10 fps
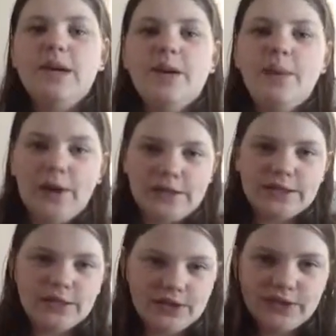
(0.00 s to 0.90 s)
My
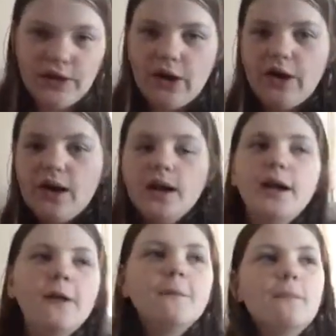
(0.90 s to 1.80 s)
parents are still here.
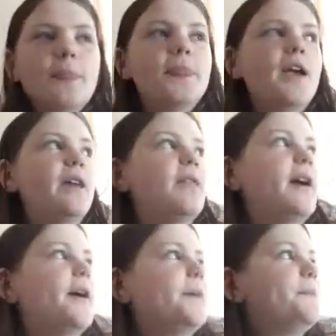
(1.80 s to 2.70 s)
And
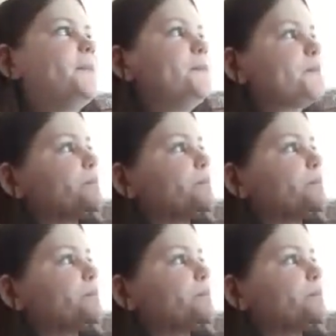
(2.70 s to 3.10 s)
then